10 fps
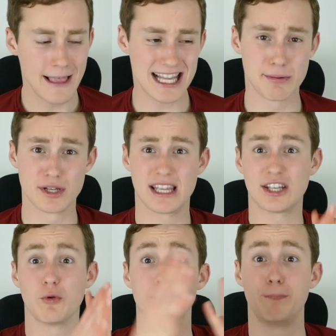as opposed to like
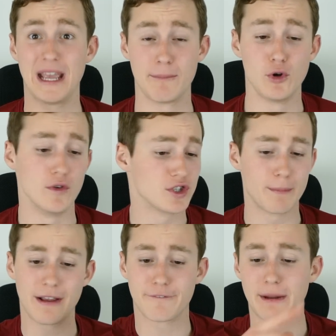doing big moves or
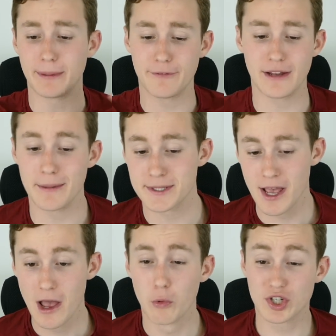big flippity flips,
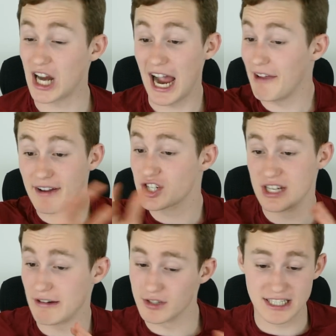which I've actually
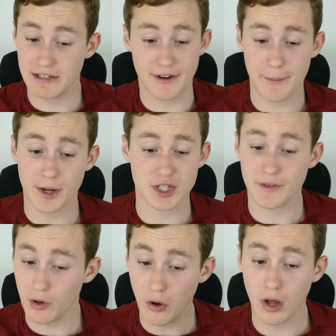never seen very much of
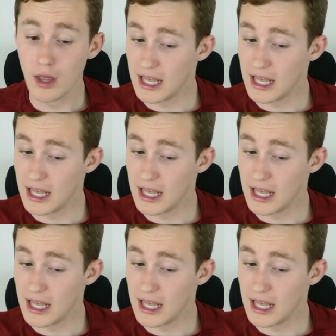at all.